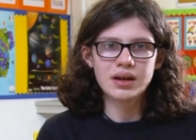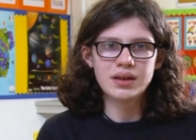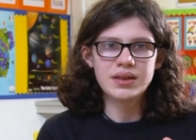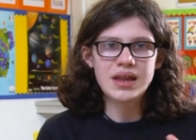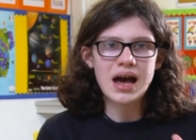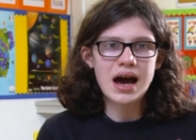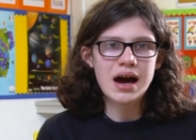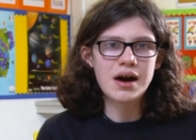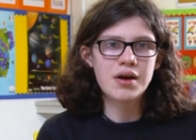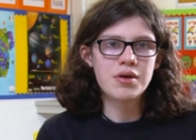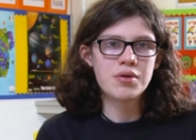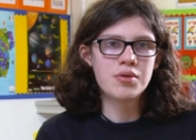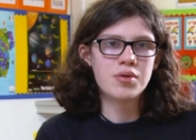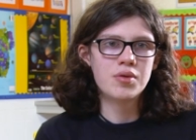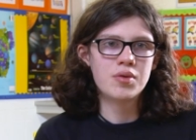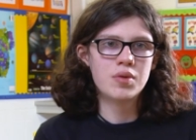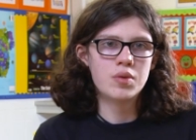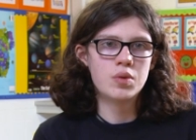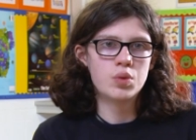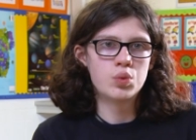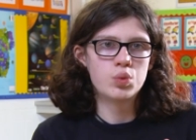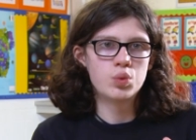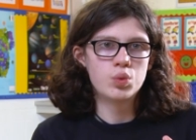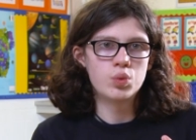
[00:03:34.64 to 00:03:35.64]

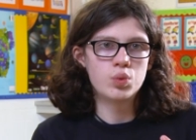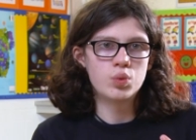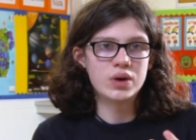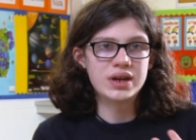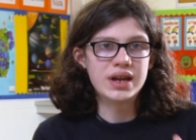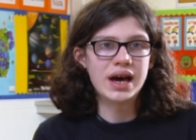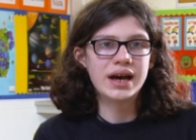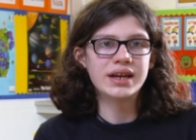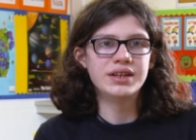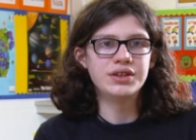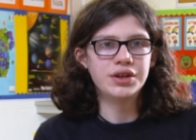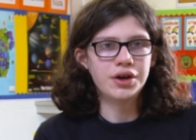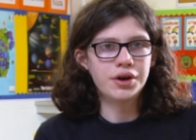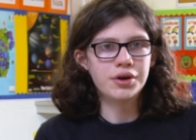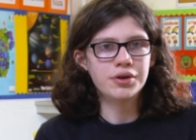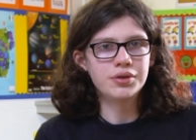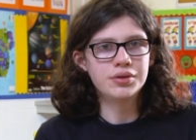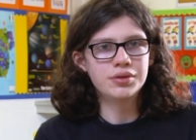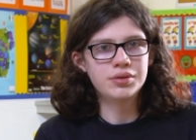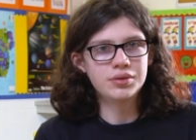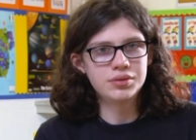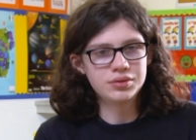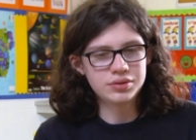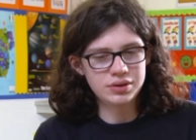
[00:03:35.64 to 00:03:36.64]
now when I
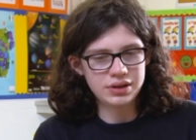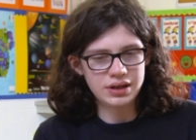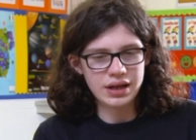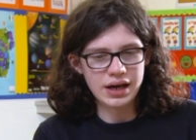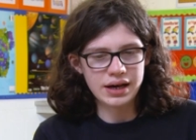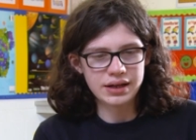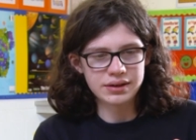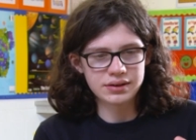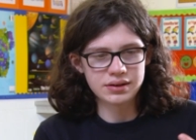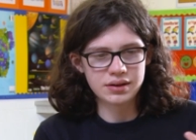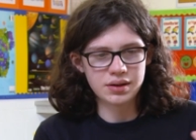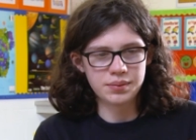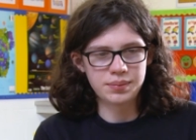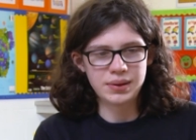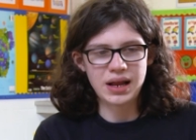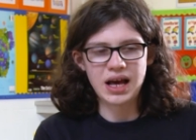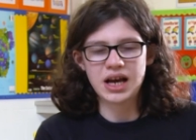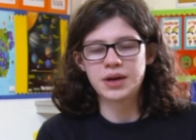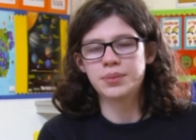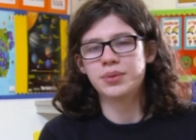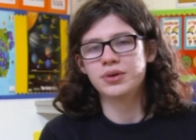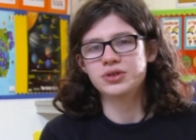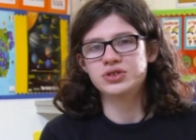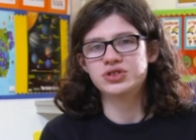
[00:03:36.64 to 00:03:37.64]
know that the
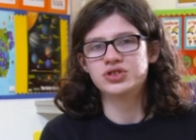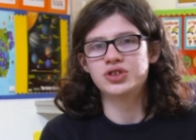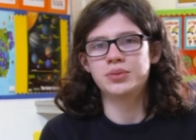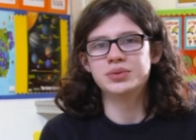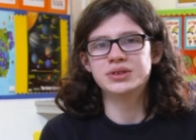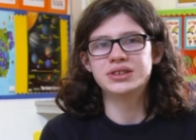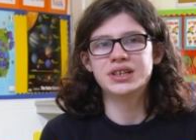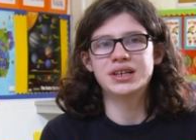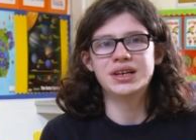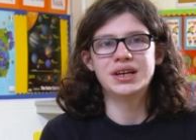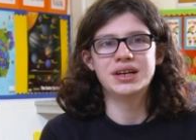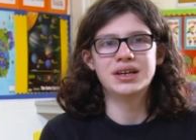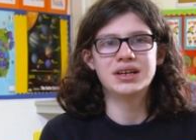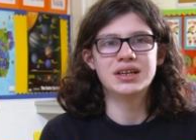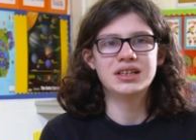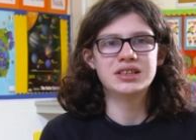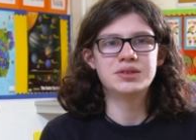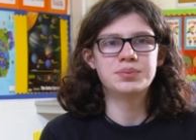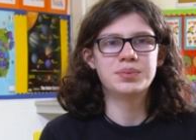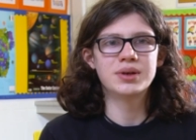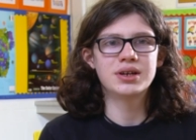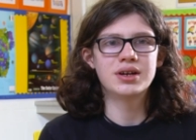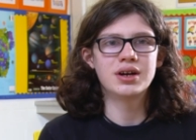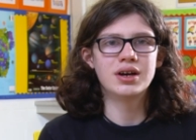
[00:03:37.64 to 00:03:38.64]
blackbird stopped singing,
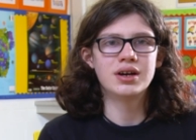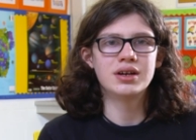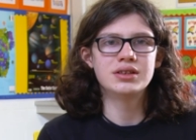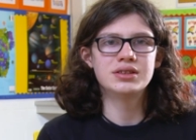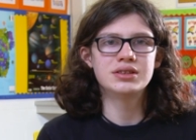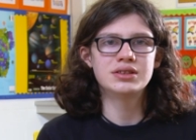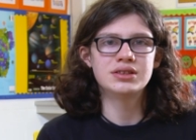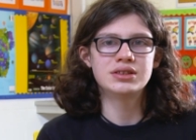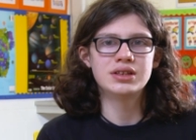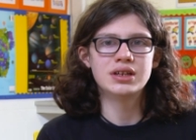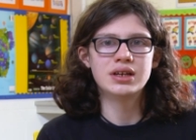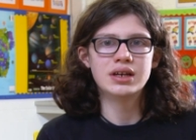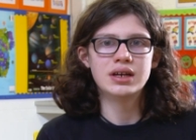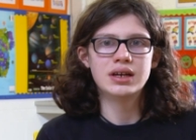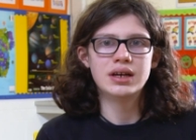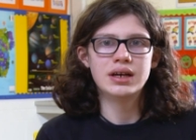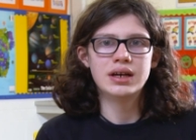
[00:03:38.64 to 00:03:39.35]
it's because